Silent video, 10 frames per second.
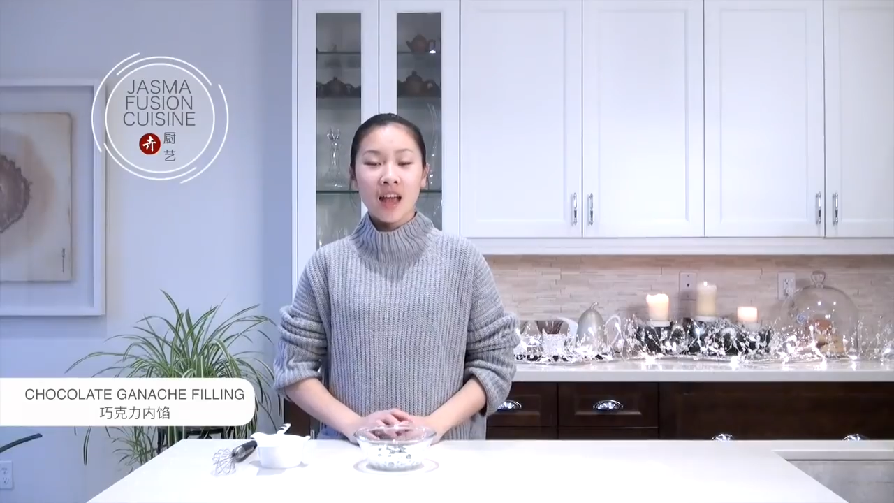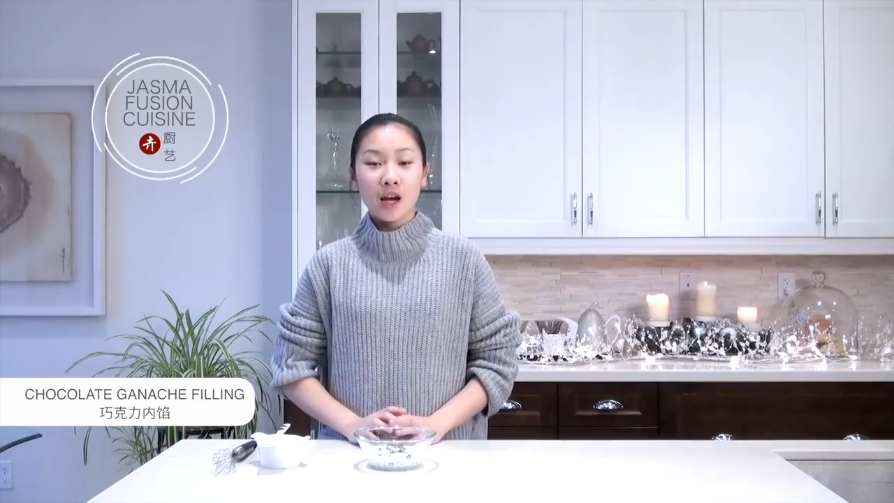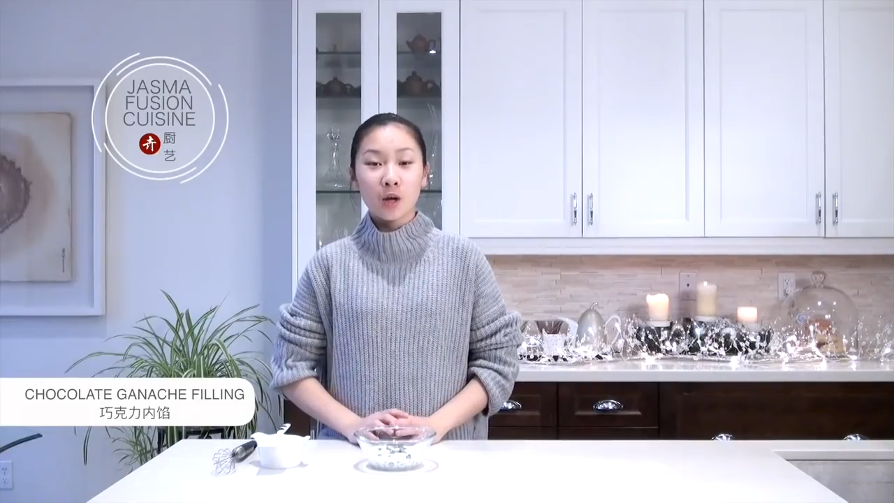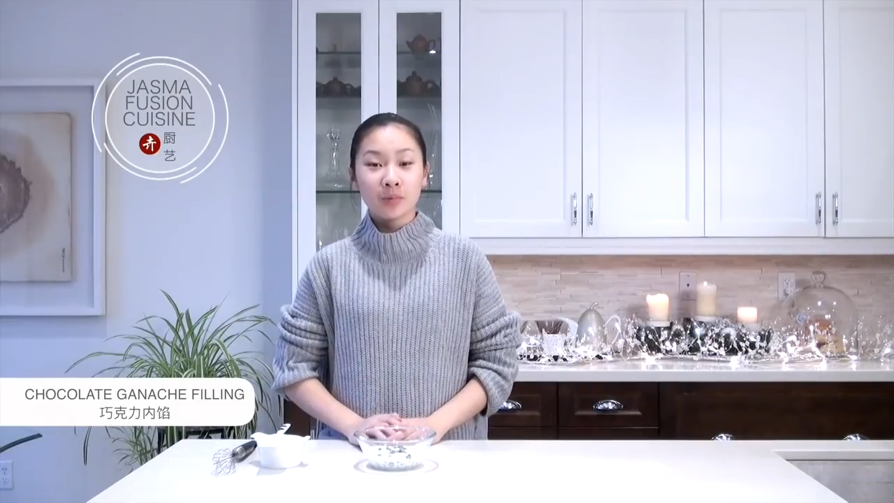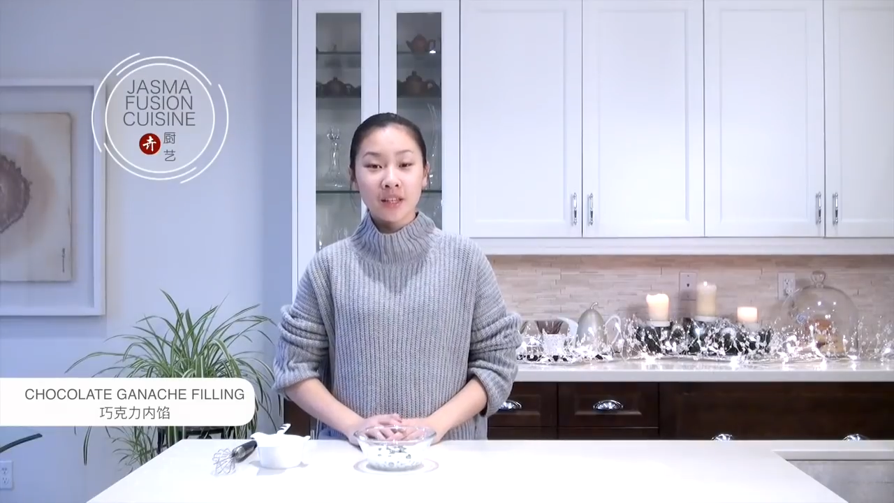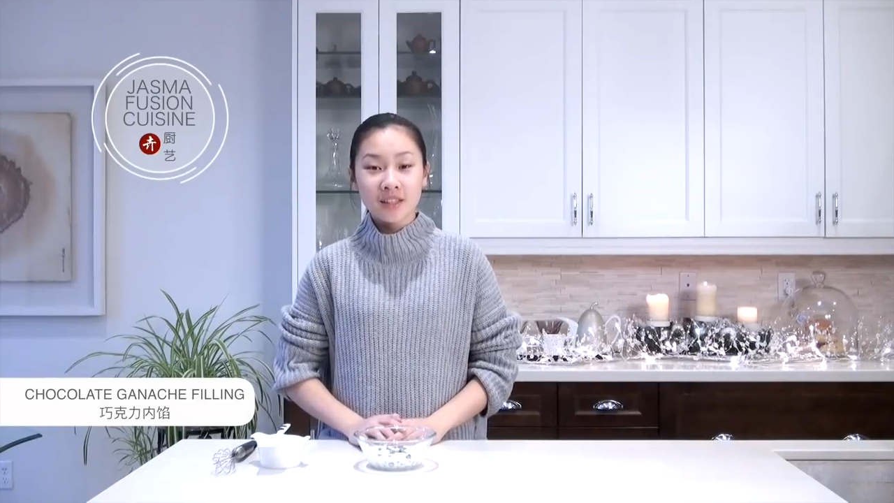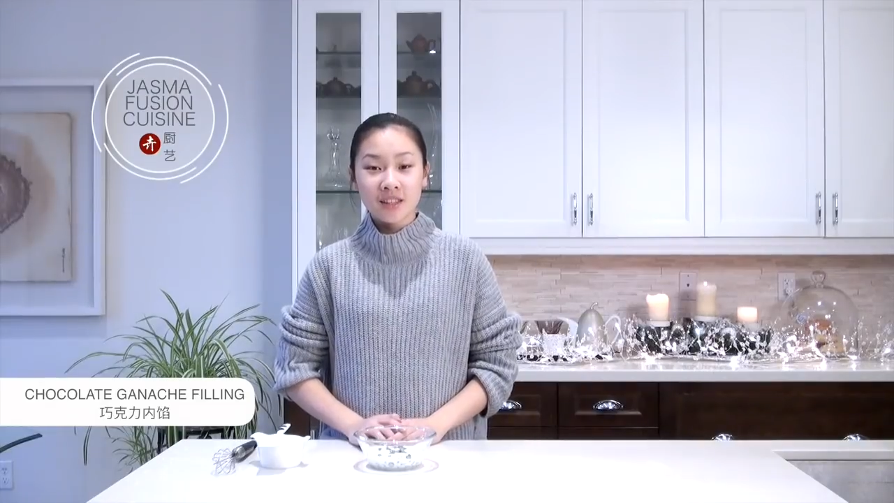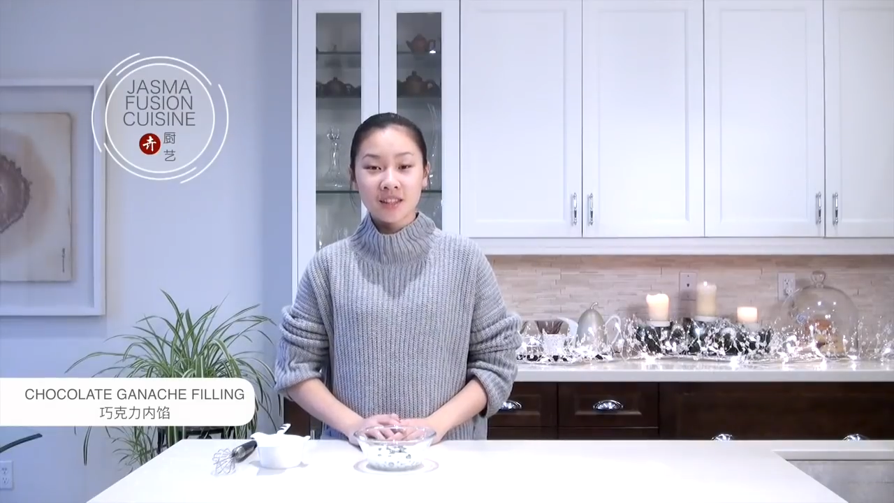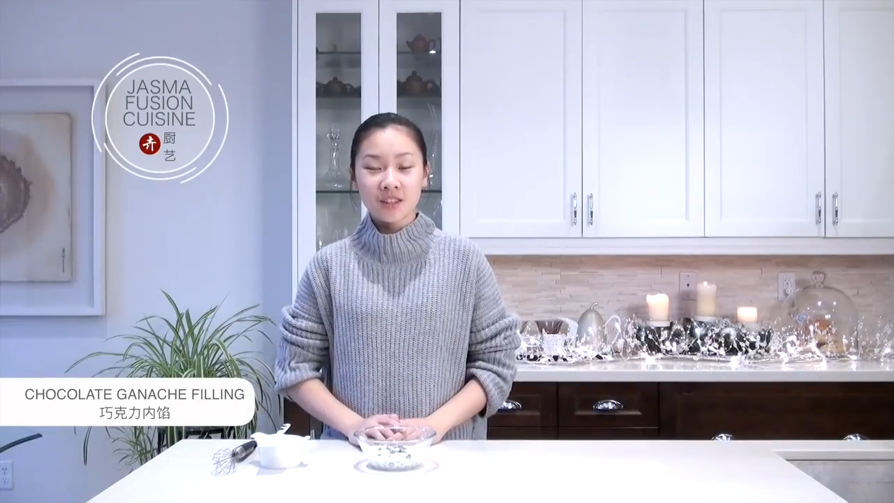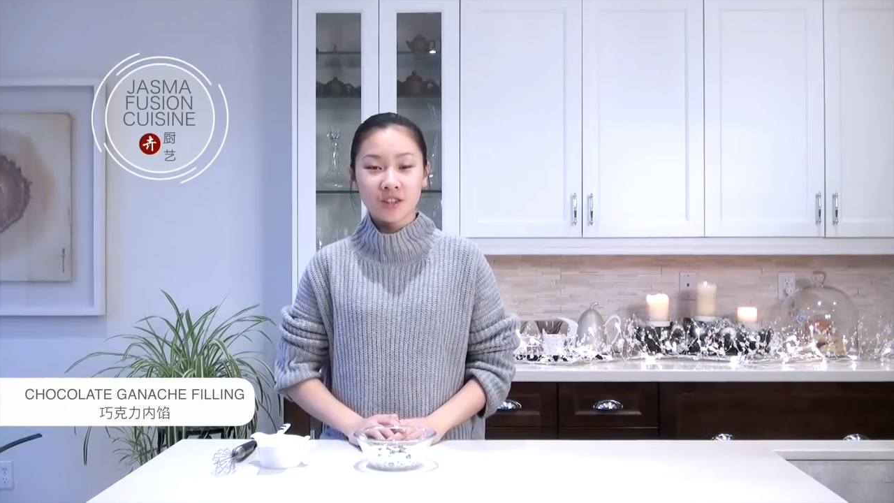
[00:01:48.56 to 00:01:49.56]
And I'll place
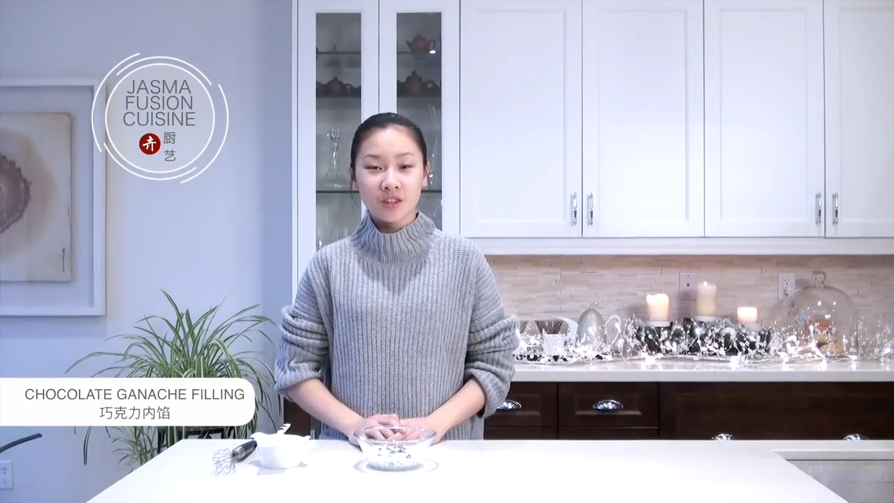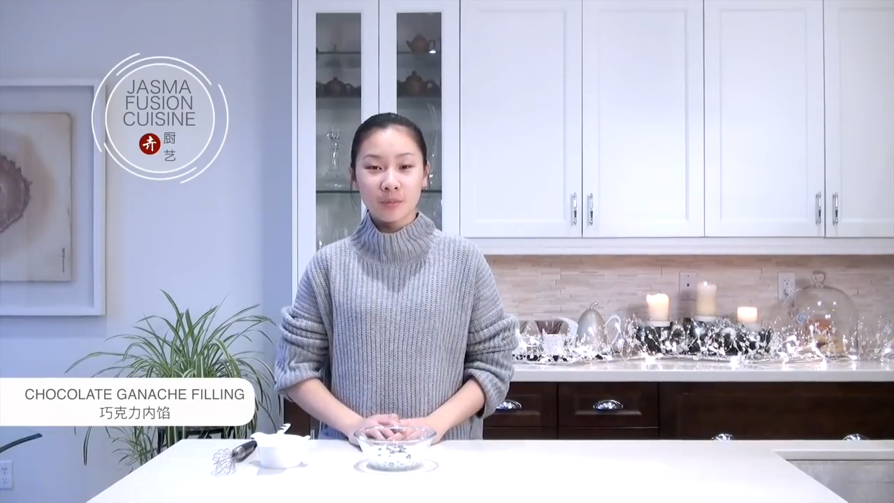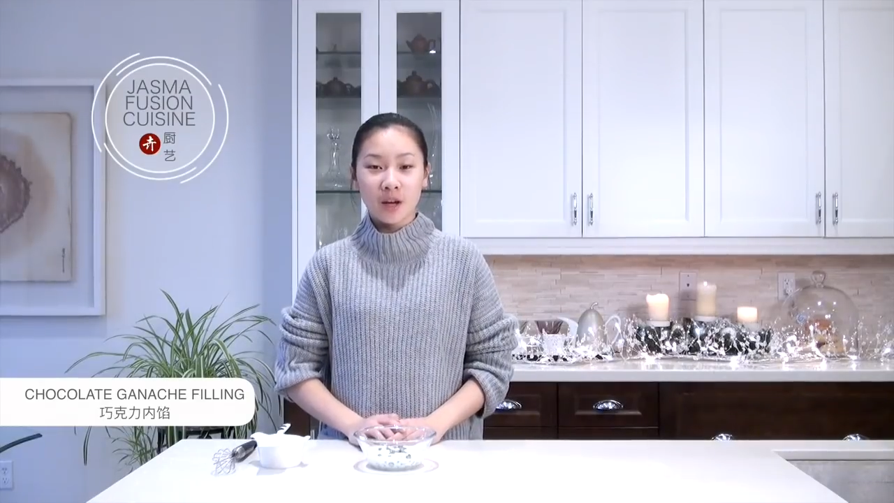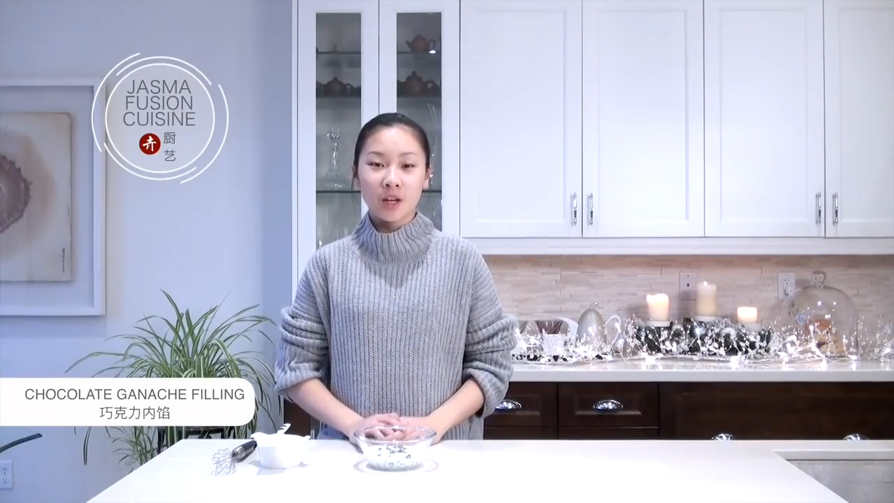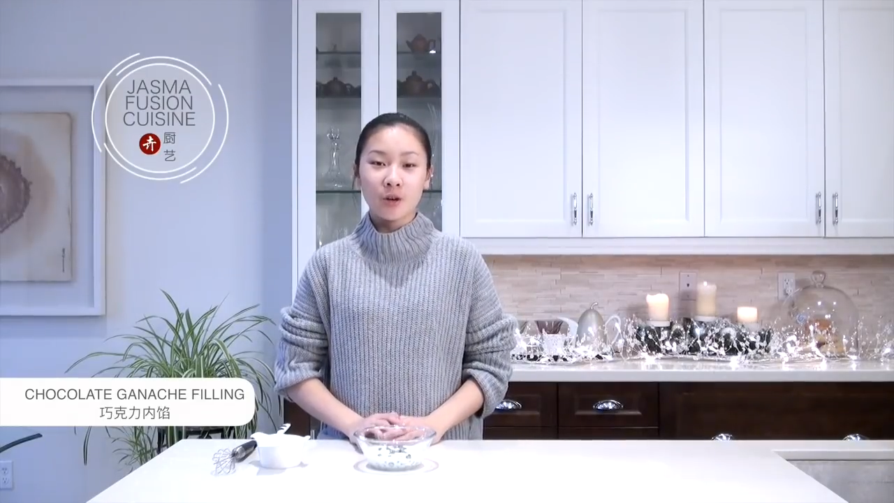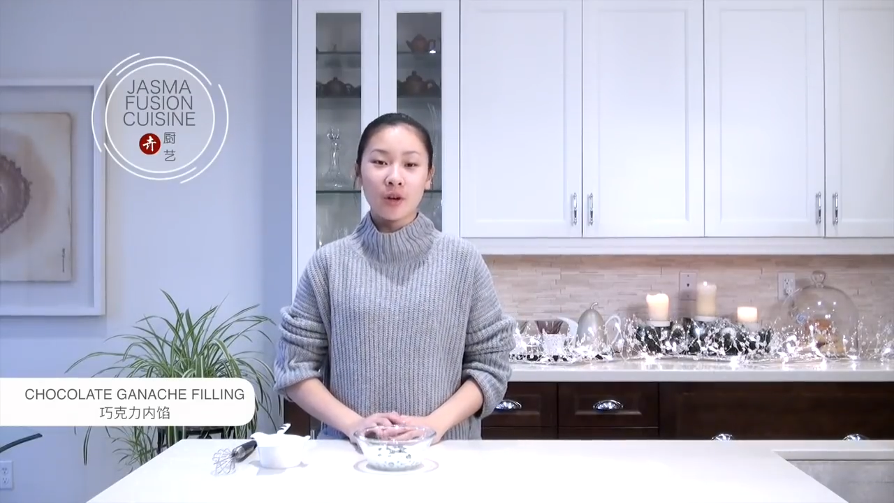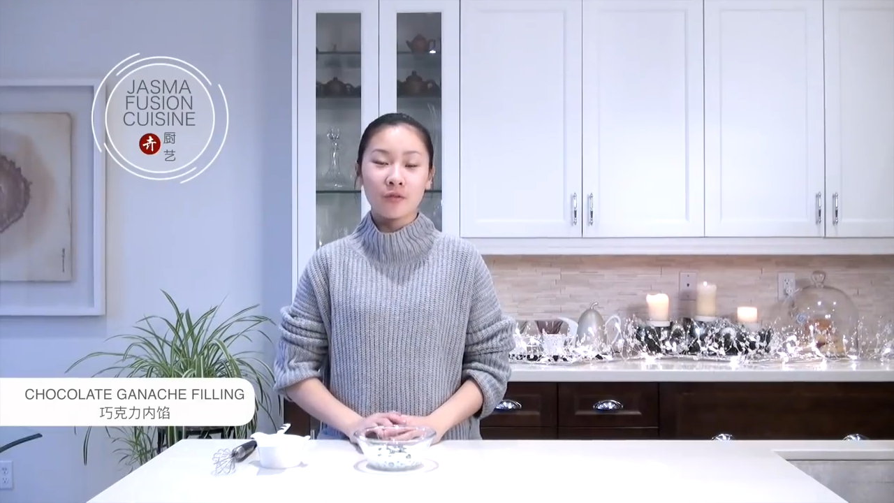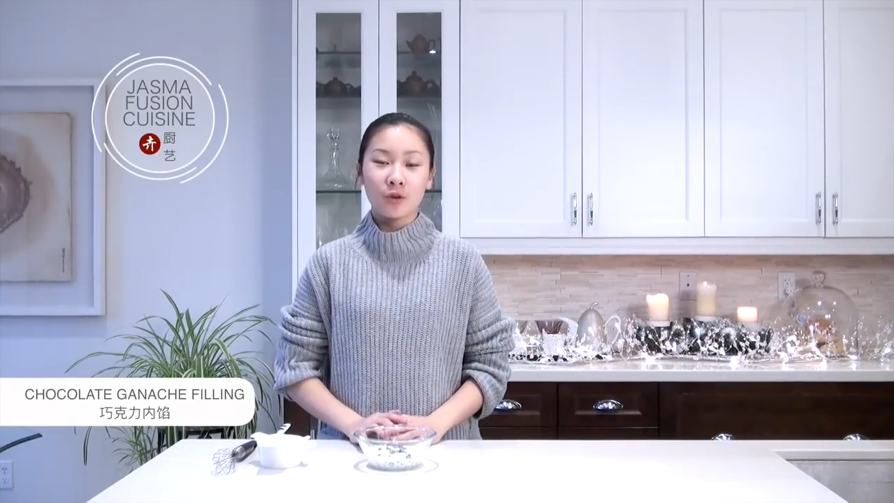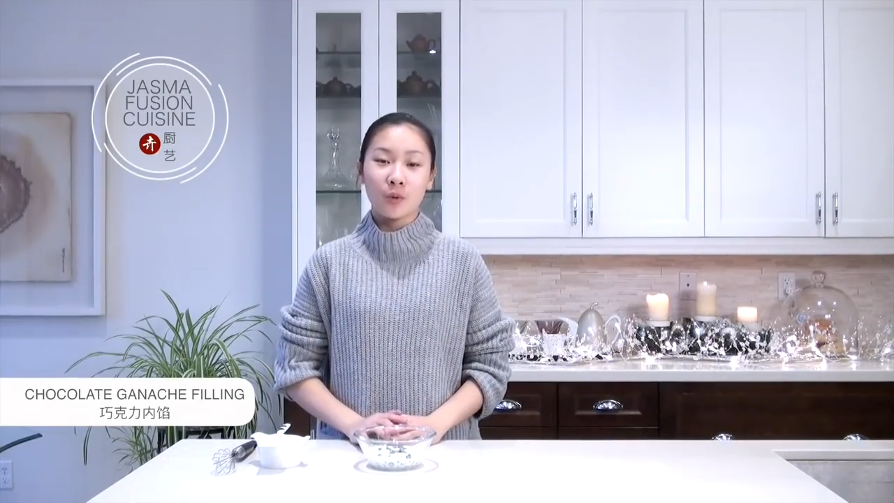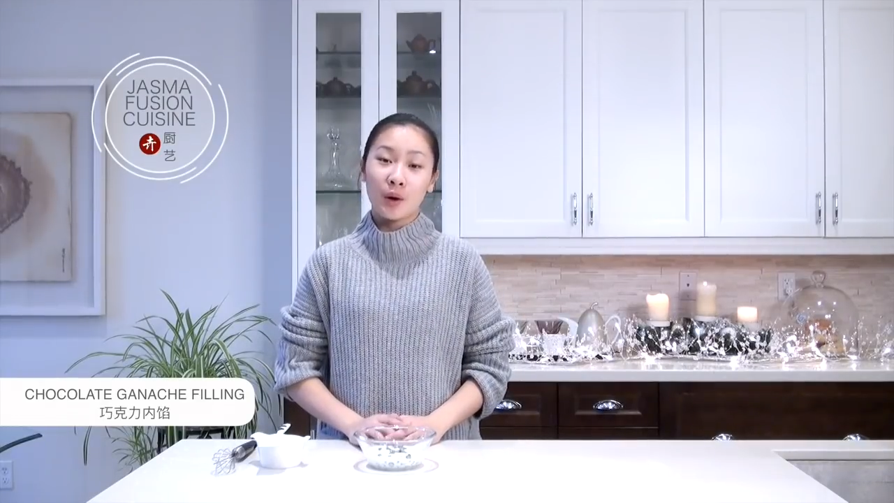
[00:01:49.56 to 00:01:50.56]
this into the microwave
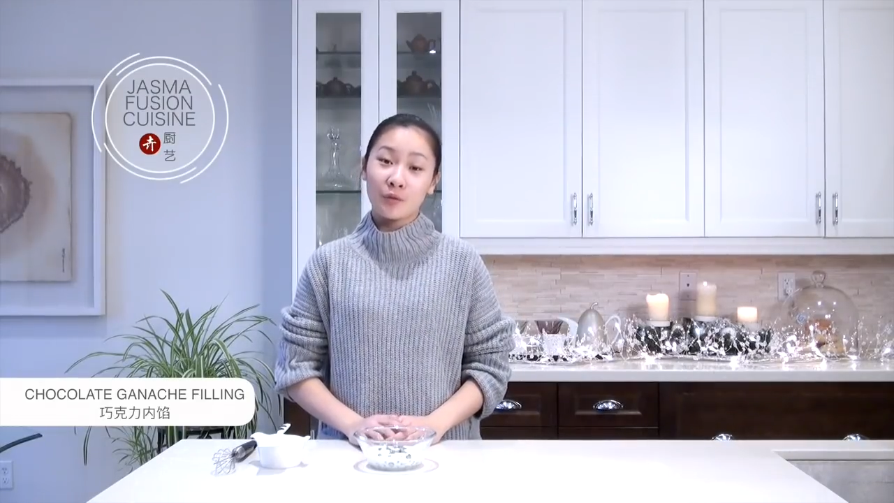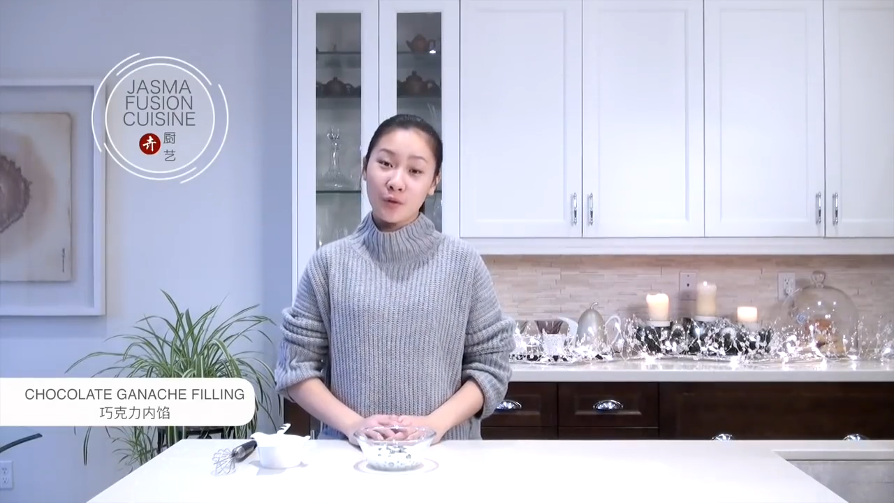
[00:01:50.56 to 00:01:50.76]
for around